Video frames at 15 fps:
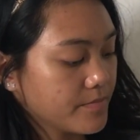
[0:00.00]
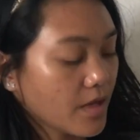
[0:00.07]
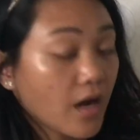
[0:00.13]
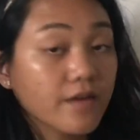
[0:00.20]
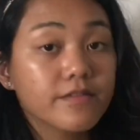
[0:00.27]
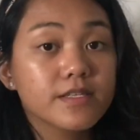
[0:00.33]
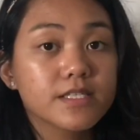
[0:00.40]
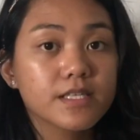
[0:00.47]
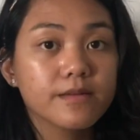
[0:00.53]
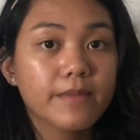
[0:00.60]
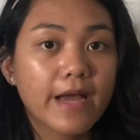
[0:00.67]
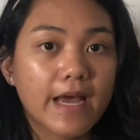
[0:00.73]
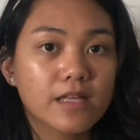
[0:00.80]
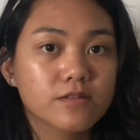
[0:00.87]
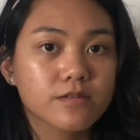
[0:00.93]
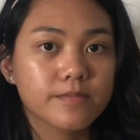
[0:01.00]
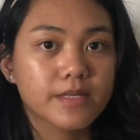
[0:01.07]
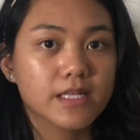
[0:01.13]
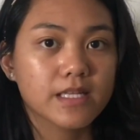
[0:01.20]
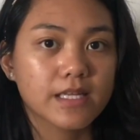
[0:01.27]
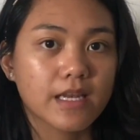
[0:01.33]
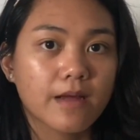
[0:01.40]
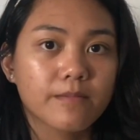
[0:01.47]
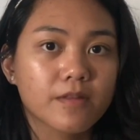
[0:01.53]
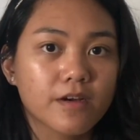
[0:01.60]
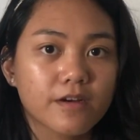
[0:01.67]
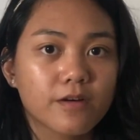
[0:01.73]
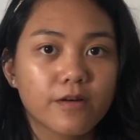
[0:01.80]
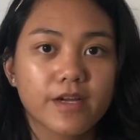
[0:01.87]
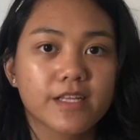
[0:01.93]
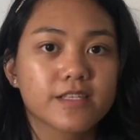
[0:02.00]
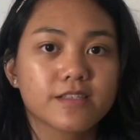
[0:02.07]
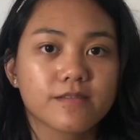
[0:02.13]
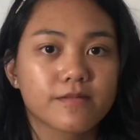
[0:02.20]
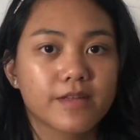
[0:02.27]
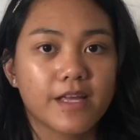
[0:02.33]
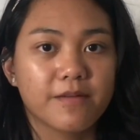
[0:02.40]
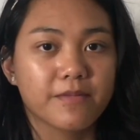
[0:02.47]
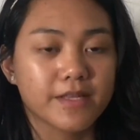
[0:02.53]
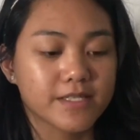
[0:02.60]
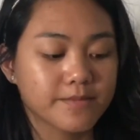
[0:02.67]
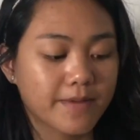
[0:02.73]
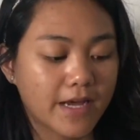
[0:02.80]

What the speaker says: Obviously my hands would be clean, I'm not going to keep this